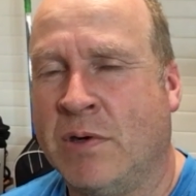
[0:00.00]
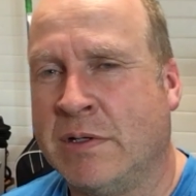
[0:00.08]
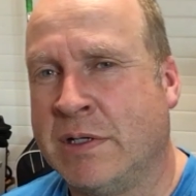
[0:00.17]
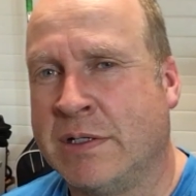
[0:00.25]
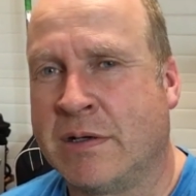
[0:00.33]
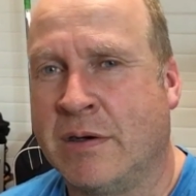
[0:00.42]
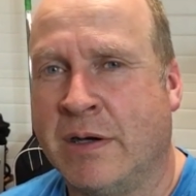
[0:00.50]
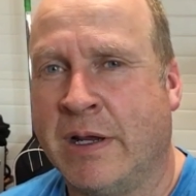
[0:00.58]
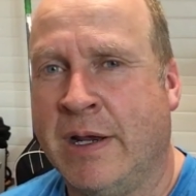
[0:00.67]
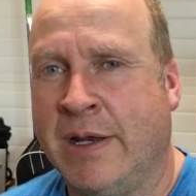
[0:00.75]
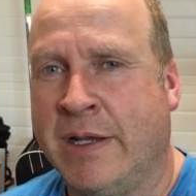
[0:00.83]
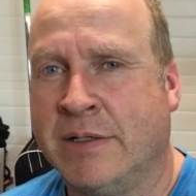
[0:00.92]
once I start
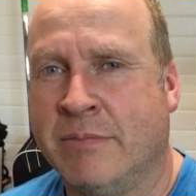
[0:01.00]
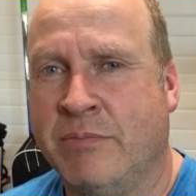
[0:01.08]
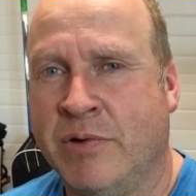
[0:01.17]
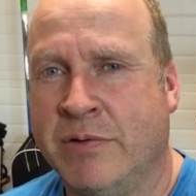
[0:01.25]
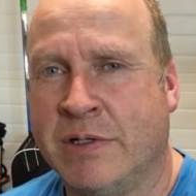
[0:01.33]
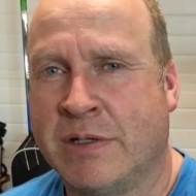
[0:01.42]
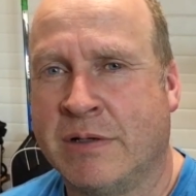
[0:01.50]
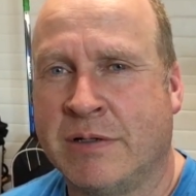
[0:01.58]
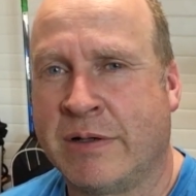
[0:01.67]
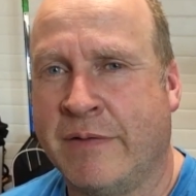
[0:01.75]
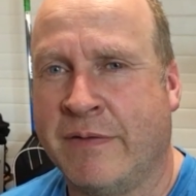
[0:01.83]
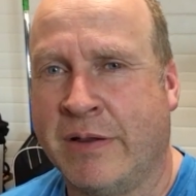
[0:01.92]
getting into boost and
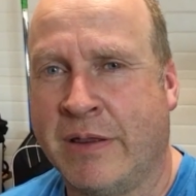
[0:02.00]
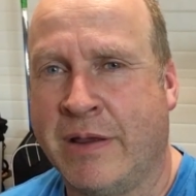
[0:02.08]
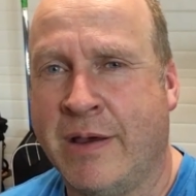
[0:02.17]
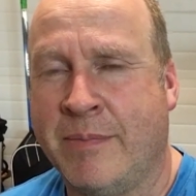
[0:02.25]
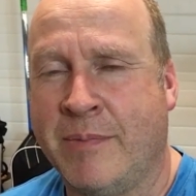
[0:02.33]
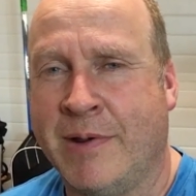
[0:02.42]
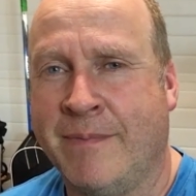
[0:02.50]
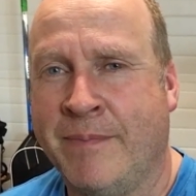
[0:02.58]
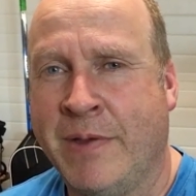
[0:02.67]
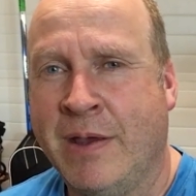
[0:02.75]
stuff like that, but